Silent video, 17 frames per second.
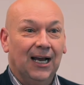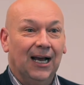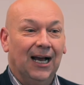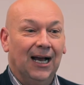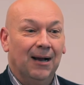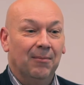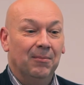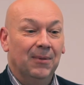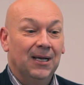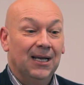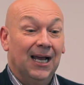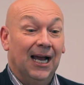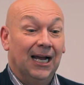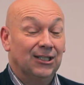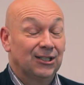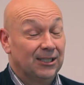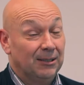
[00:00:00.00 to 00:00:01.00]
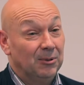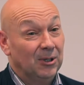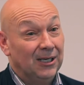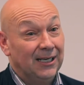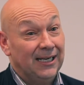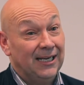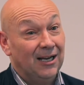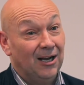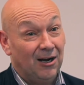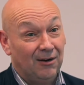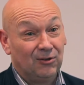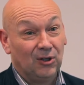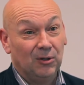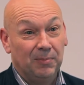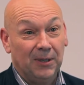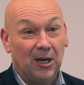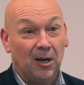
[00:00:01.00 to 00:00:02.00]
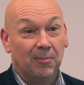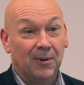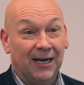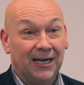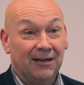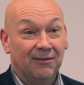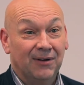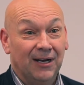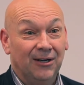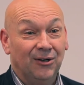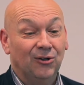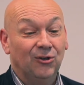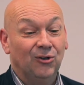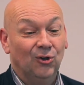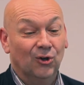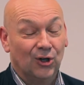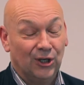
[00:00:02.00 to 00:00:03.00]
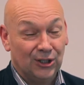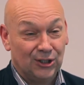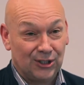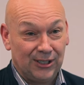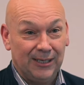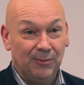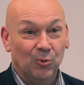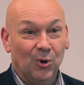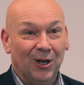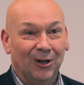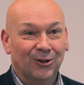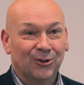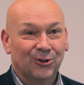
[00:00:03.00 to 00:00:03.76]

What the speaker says: And similarly, after the PI planning event, you're going to sleep well.